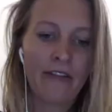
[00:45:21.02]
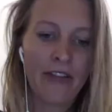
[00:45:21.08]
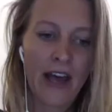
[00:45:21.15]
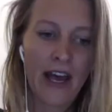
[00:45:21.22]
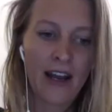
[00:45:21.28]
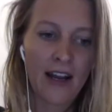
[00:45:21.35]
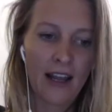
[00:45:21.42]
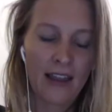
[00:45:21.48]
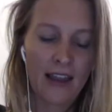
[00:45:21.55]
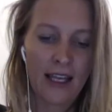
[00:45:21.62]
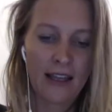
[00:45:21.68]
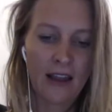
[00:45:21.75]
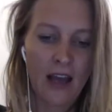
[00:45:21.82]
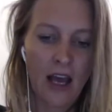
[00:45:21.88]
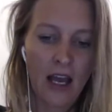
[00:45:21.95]
that. And I
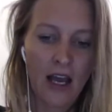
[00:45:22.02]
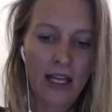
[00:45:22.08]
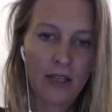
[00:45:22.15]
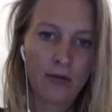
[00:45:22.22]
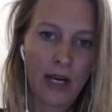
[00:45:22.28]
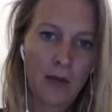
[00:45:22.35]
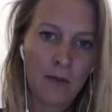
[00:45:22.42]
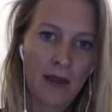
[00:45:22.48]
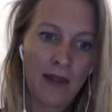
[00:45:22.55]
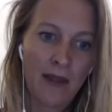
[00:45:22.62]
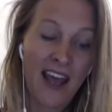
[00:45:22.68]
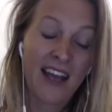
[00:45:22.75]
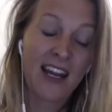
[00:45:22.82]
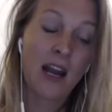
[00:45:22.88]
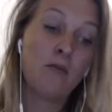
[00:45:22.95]
think I highly recommend
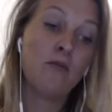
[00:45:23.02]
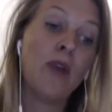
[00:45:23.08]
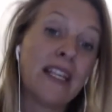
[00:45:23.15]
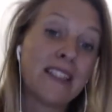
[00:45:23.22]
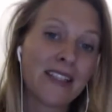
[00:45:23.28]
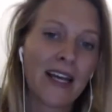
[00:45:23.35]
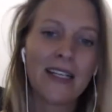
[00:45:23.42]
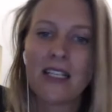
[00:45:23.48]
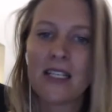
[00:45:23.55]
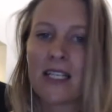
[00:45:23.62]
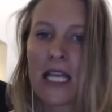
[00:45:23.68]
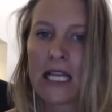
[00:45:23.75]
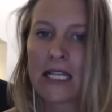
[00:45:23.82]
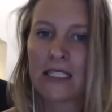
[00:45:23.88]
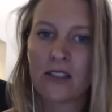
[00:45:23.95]
that. And I'm excited to
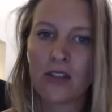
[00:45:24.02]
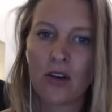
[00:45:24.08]
see this